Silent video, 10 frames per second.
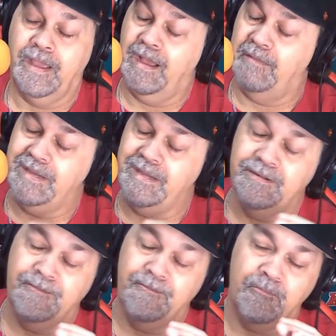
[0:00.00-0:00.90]
I
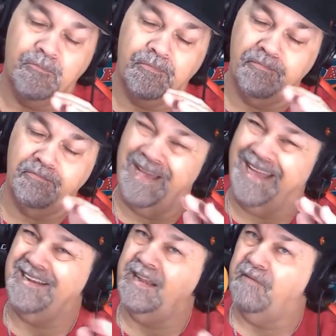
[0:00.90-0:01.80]
mean,
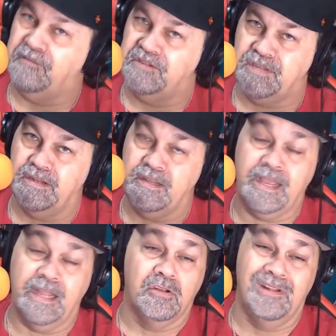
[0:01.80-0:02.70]
magnificent.
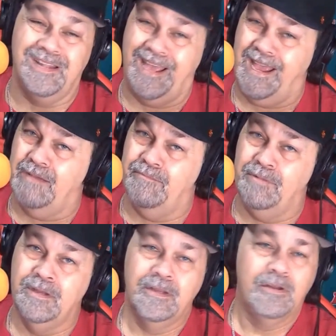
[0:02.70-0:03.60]
Kendall
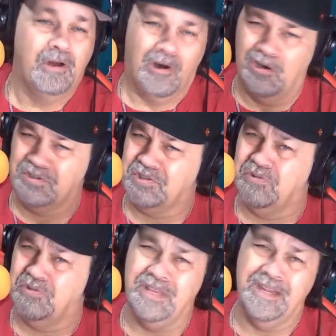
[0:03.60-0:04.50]
Lamb
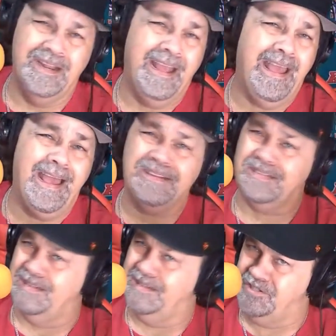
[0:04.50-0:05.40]
also did an
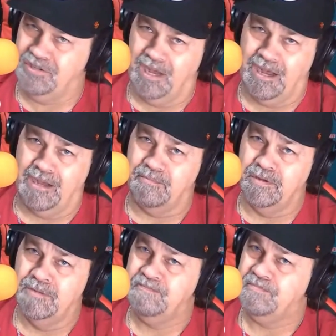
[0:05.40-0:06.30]
excellent job
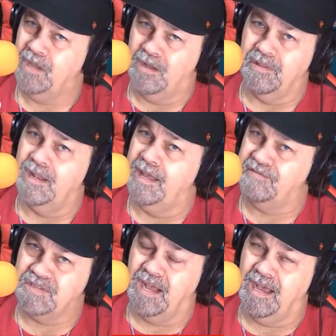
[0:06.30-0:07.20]
on the
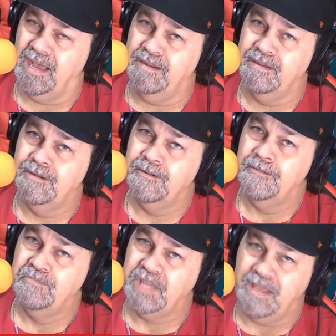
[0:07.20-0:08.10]
left side,
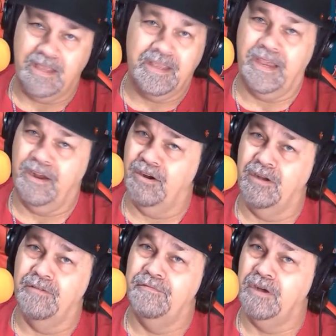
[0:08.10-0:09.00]
taking care
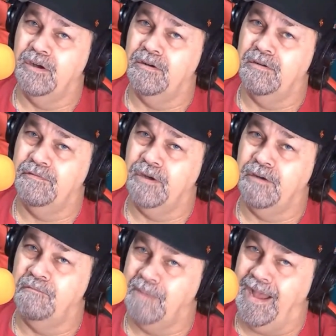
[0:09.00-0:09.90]

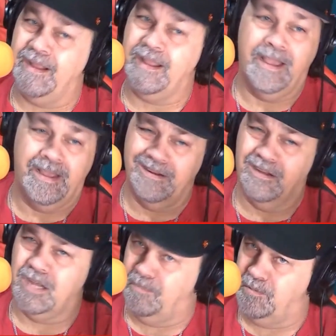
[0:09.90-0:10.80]
of Mac, and
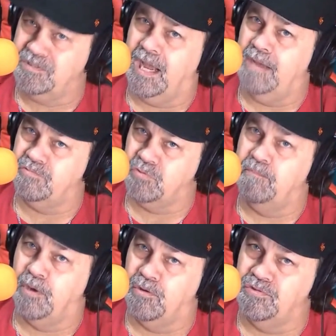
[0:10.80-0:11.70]
a couple times
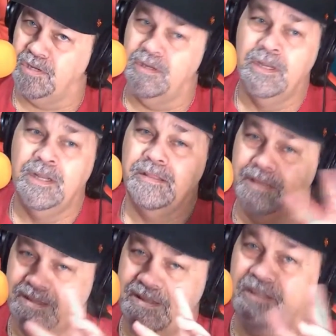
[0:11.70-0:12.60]
with Boza.
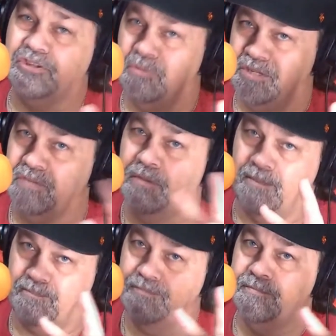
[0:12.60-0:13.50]
They did switch him
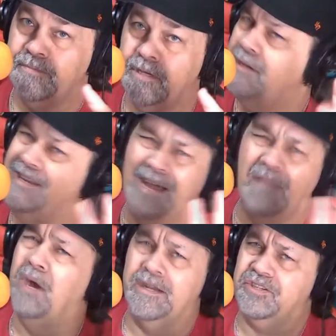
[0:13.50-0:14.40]
up.
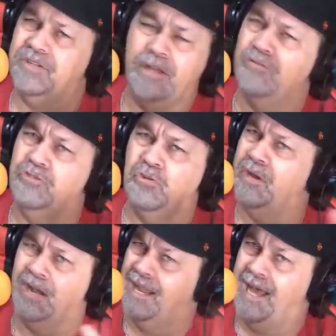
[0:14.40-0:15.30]
Not much. They don't do
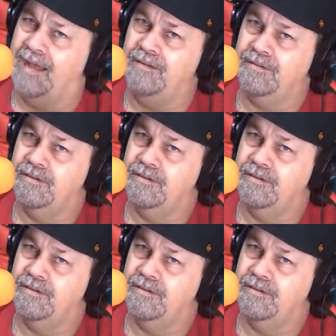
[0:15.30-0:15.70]
it a lot.